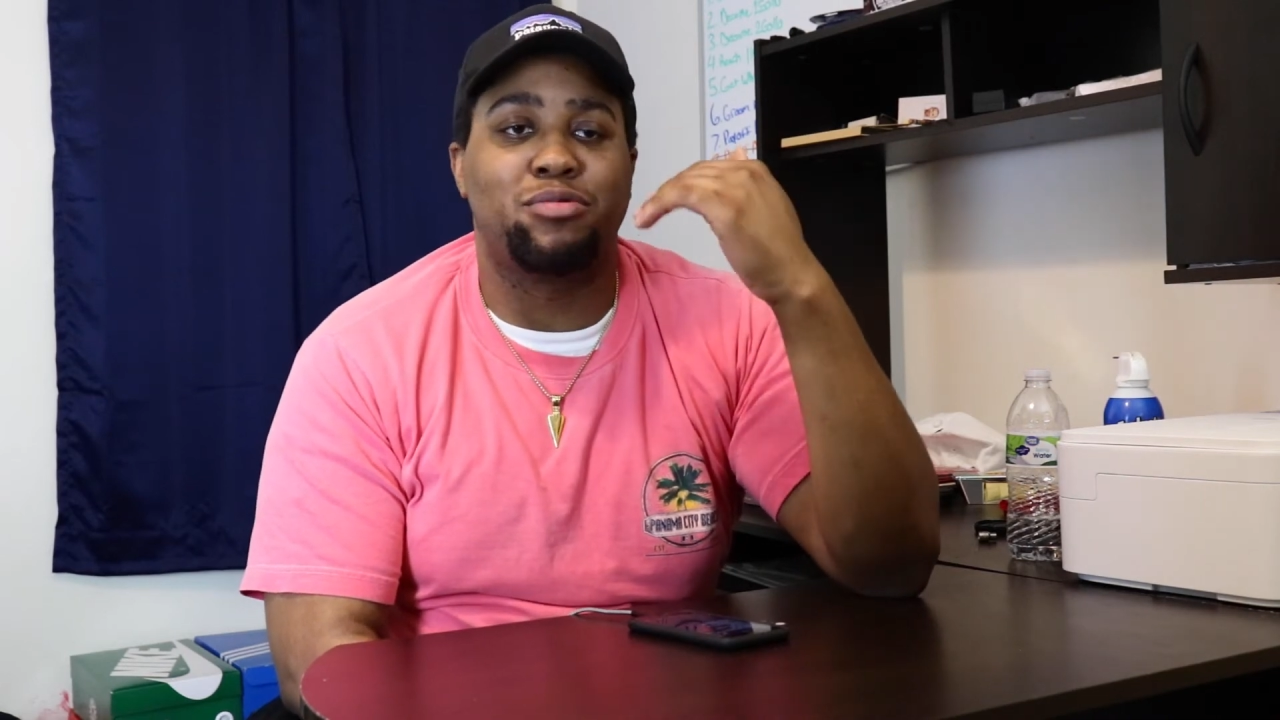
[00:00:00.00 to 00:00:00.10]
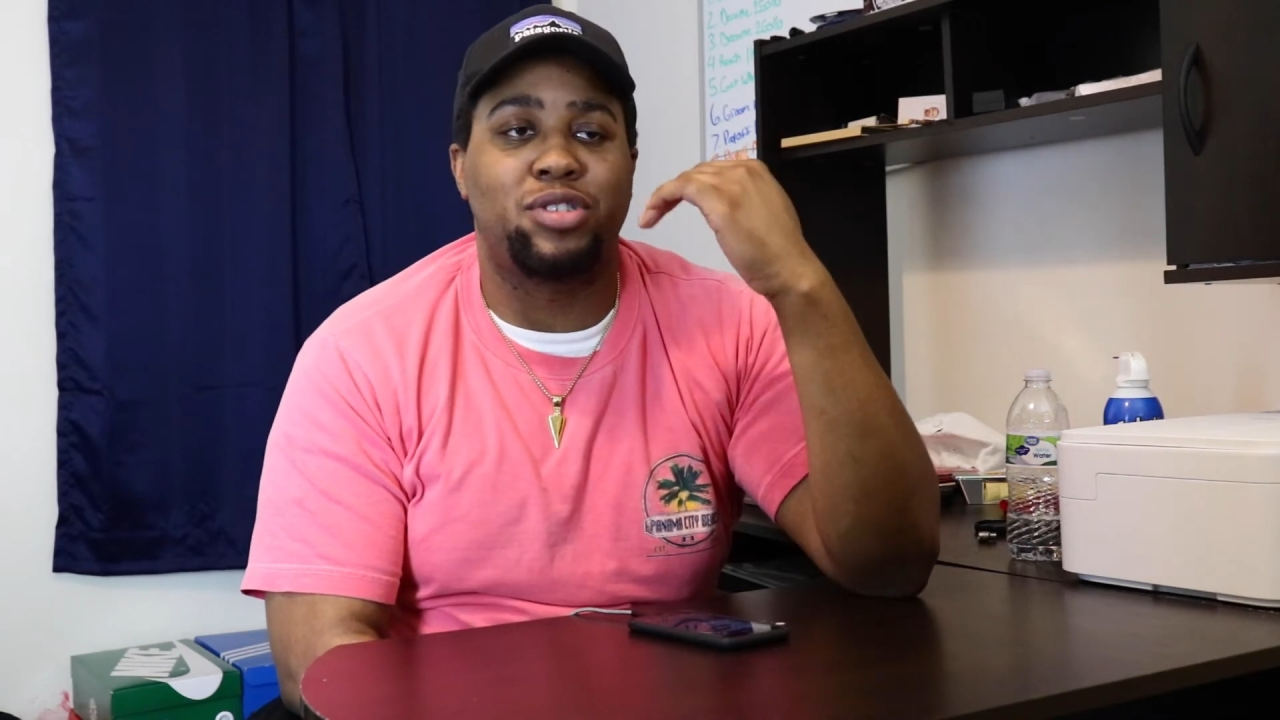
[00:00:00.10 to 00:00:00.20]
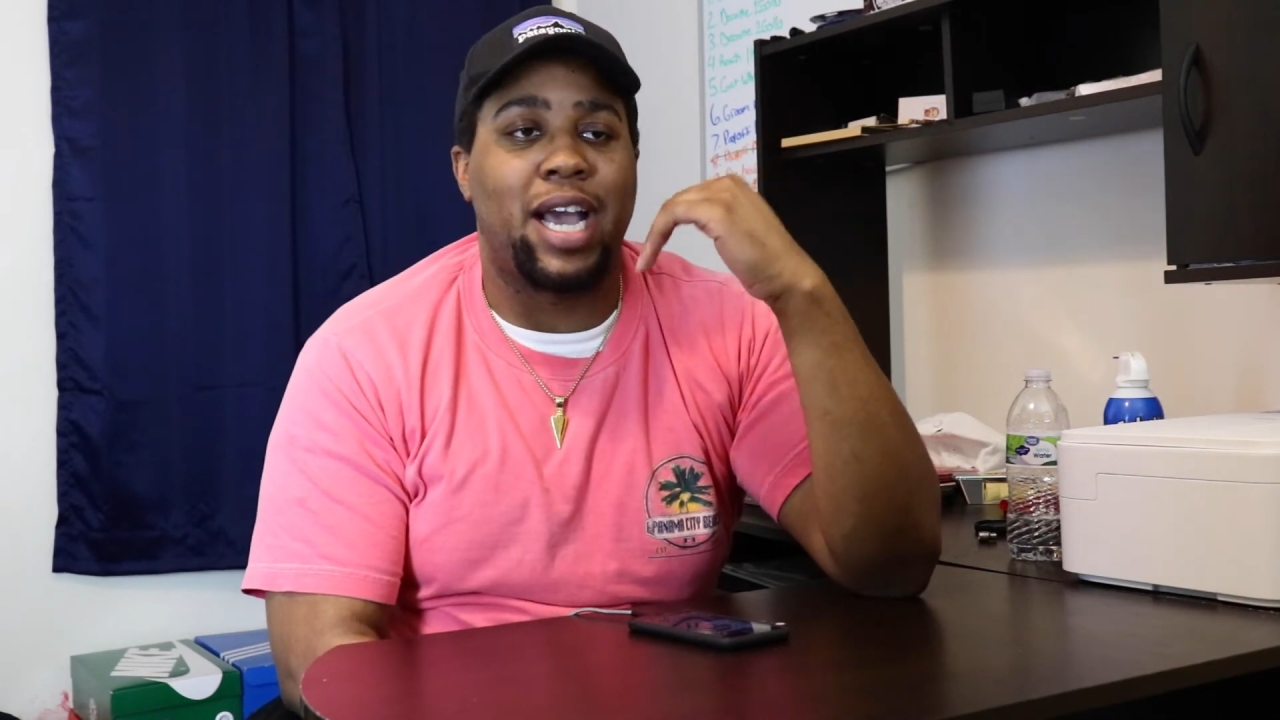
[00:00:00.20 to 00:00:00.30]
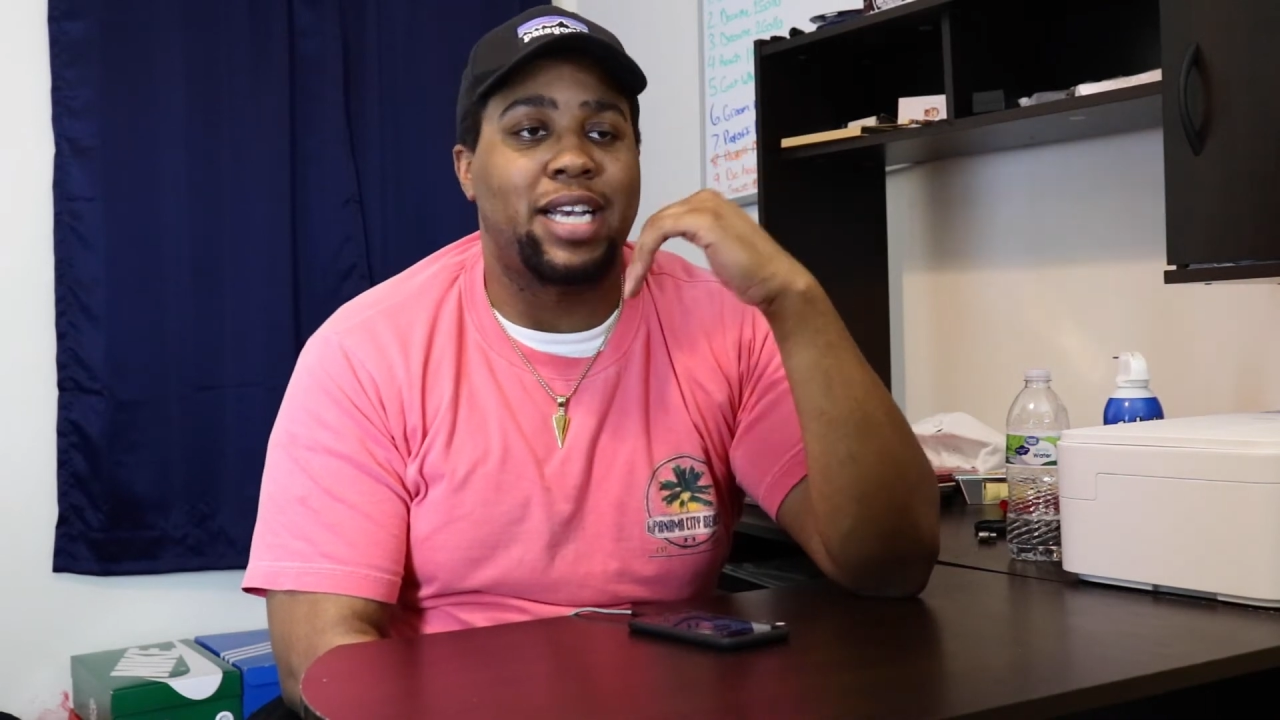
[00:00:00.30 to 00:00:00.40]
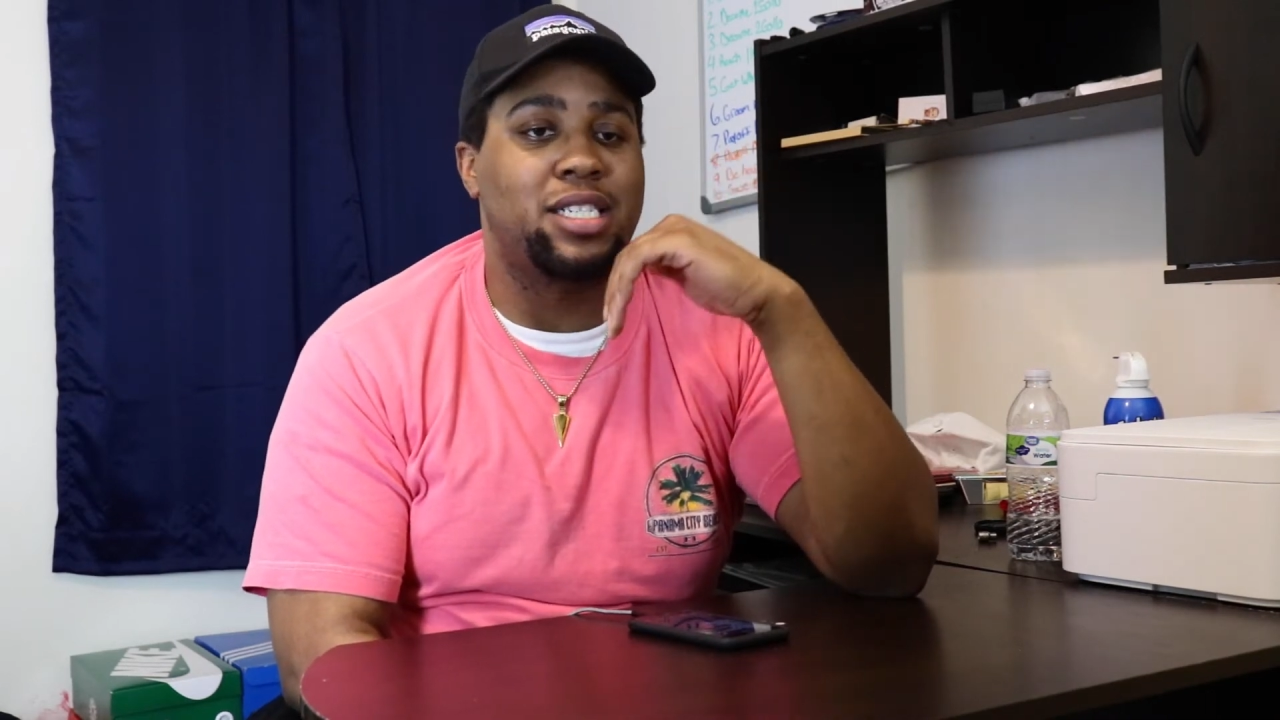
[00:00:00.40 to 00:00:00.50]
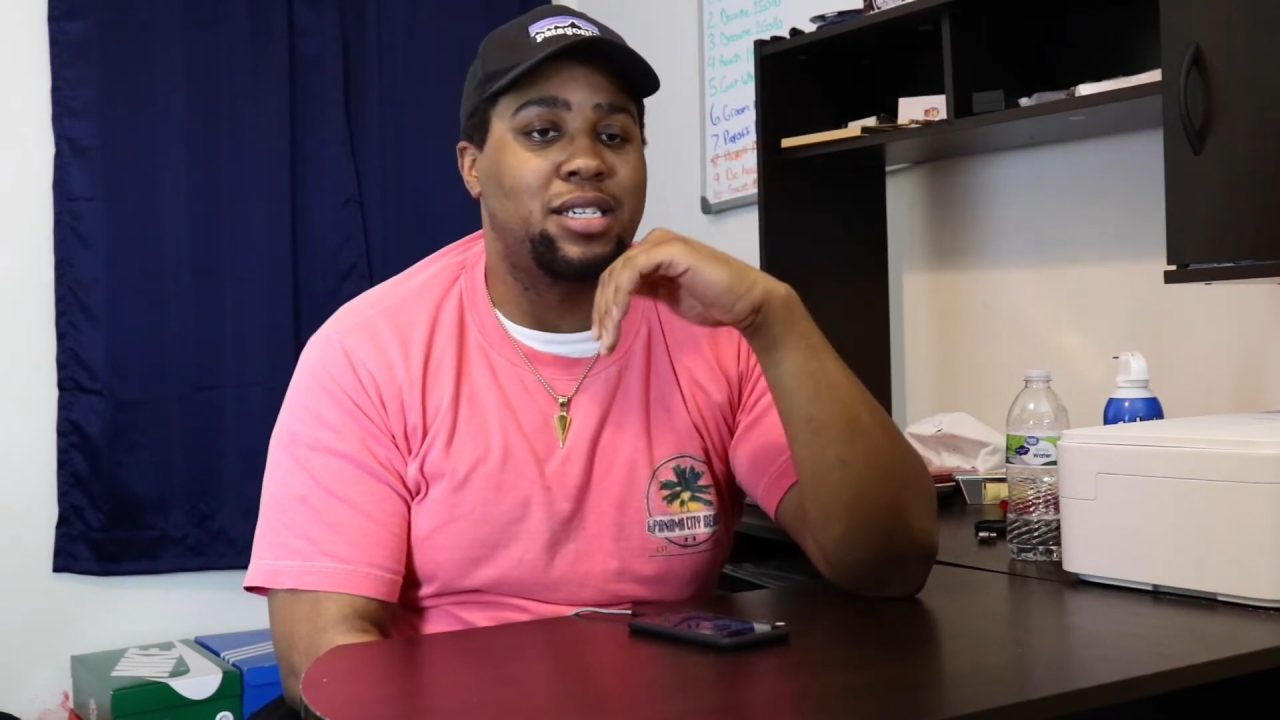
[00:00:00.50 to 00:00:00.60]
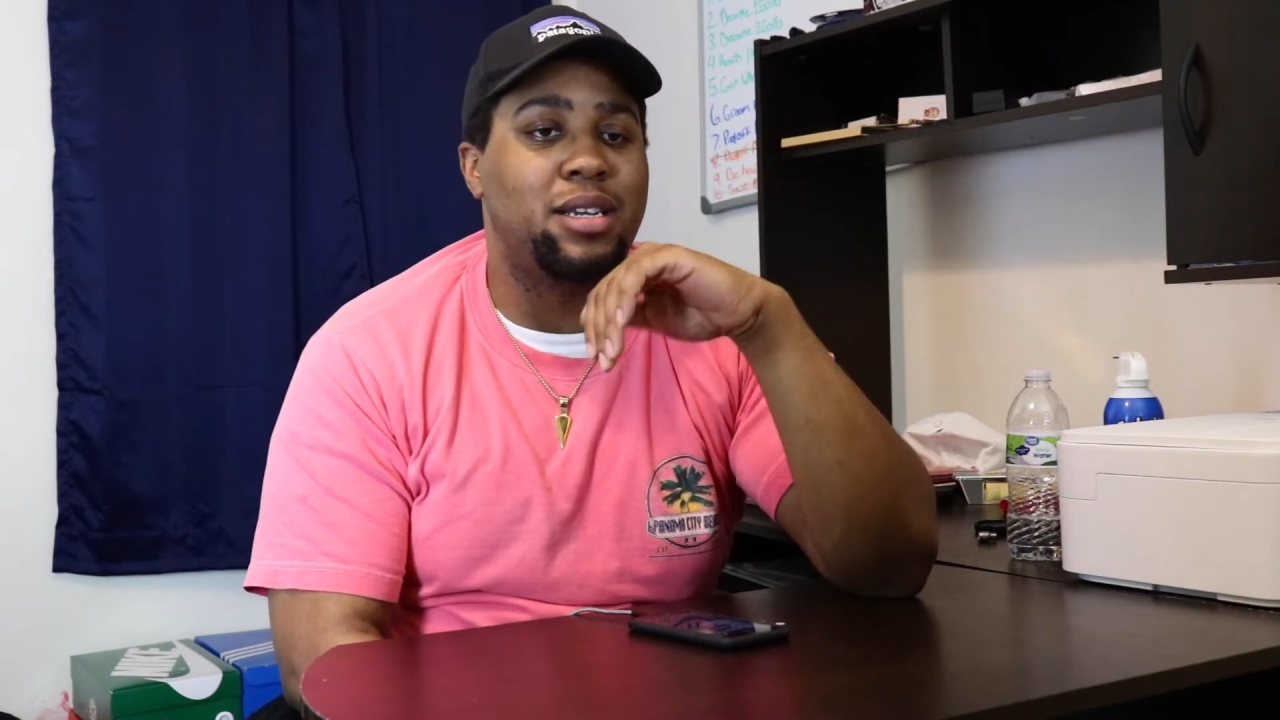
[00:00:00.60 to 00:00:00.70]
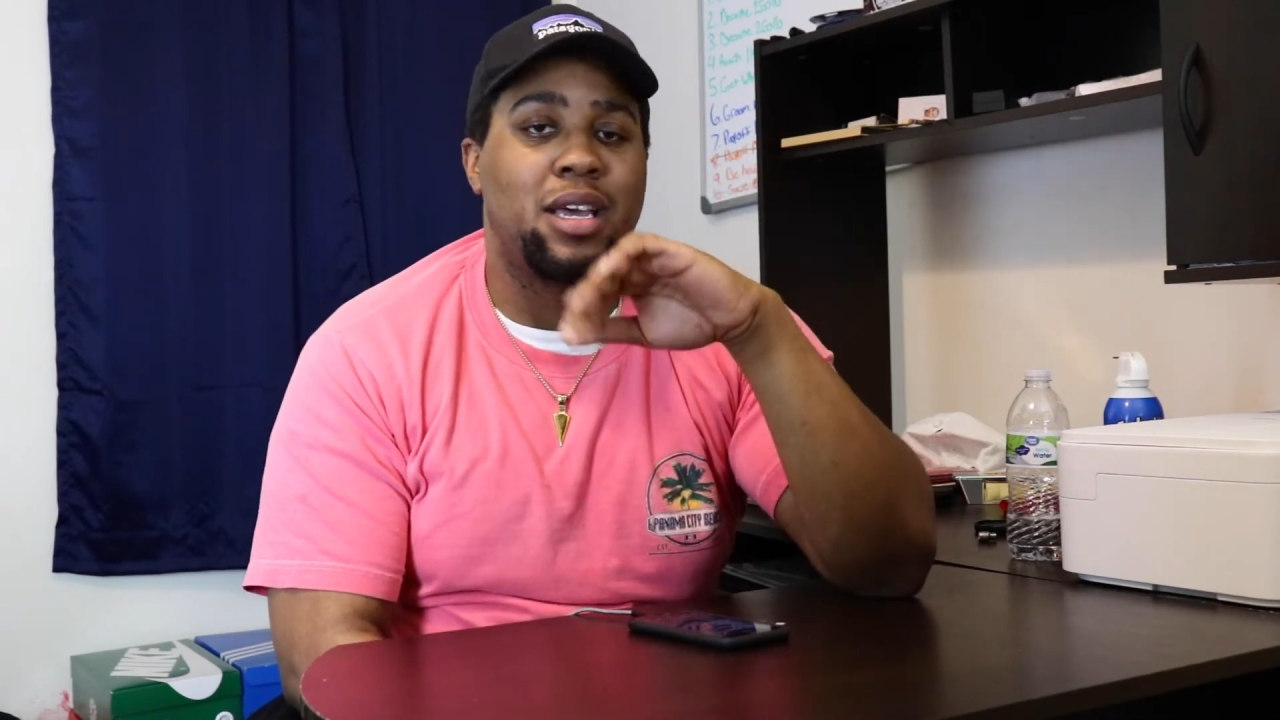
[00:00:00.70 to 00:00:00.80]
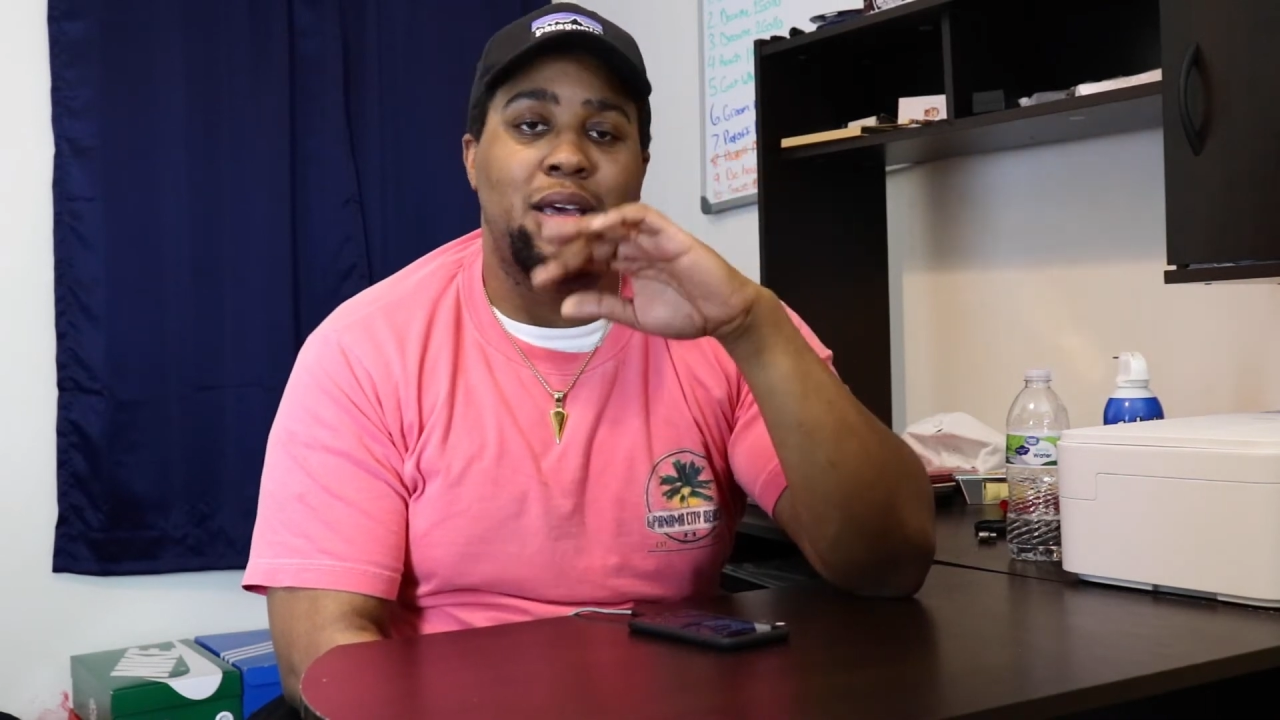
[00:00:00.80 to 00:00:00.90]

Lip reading: traction.